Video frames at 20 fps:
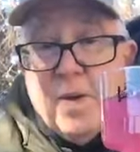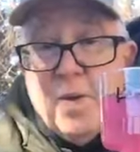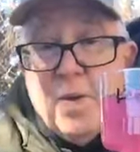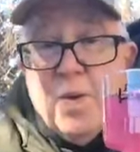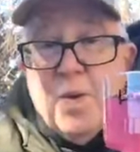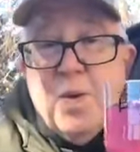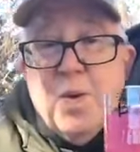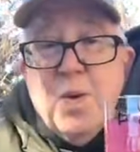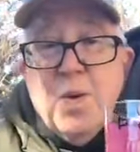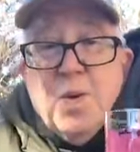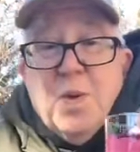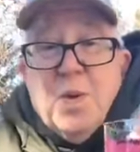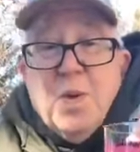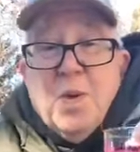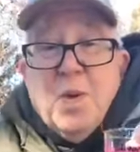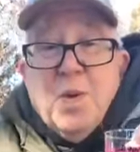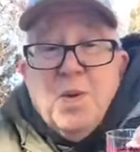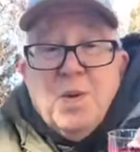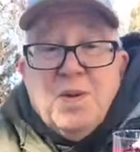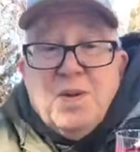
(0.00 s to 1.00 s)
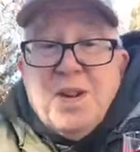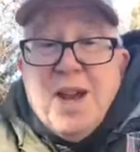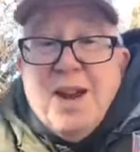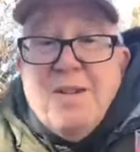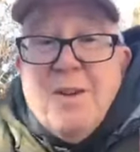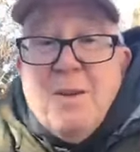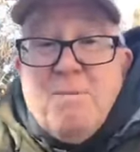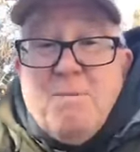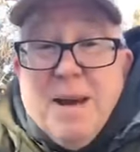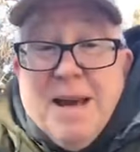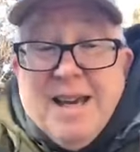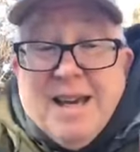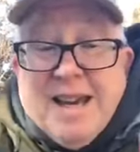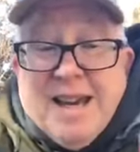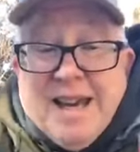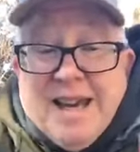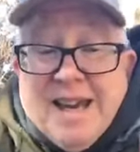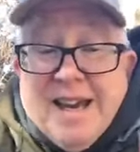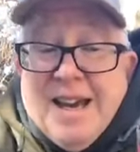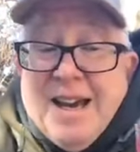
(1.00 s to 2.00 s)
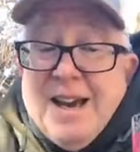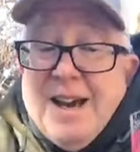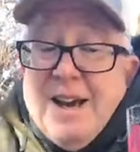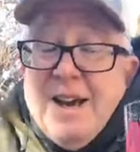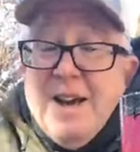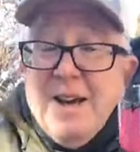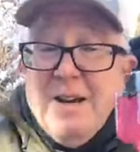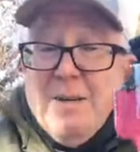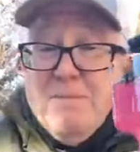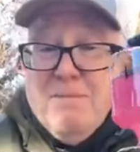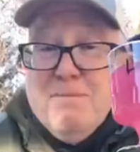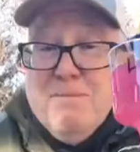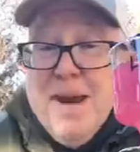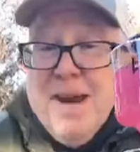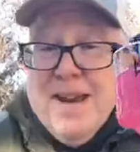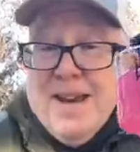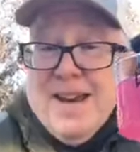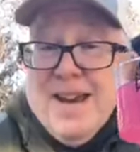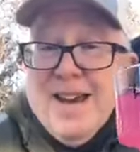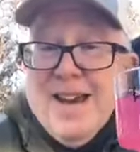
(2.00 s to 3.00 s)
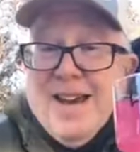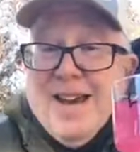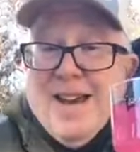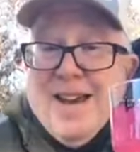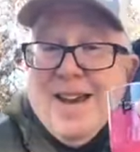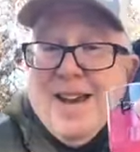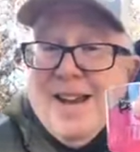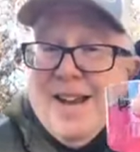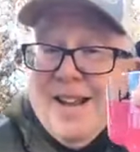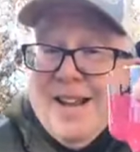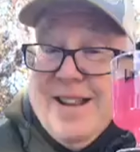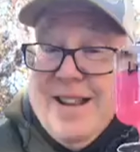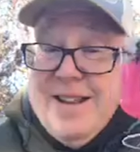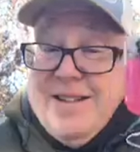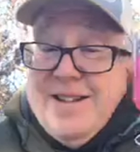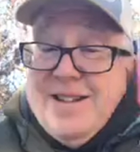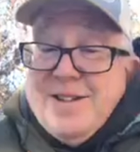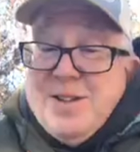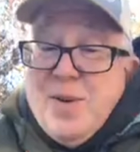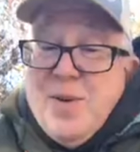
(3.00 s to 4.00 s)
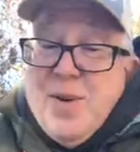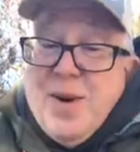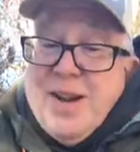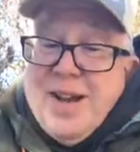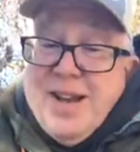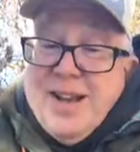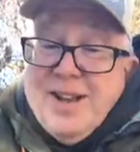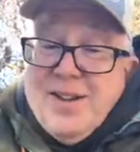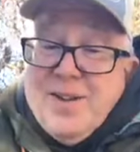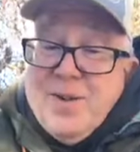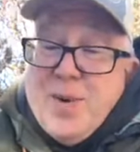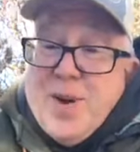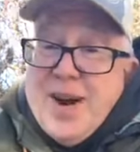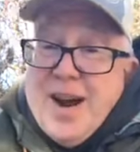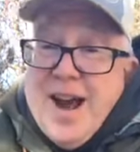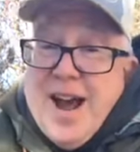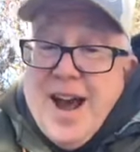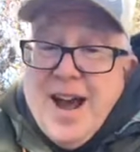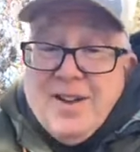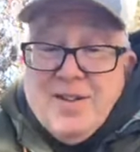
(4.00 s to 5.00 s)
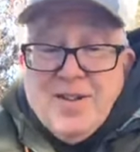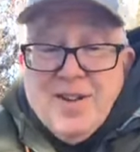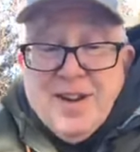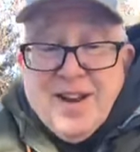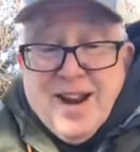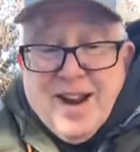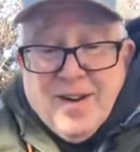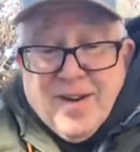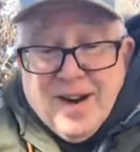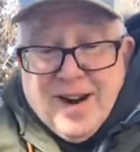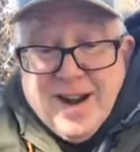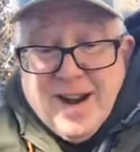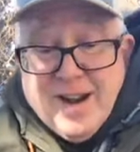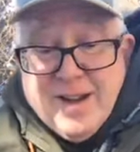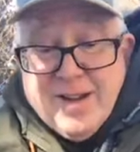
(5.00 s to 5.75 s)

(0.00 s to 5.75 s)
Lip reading: Ooh, it's kind of a pinky pink. This is going into our acid area.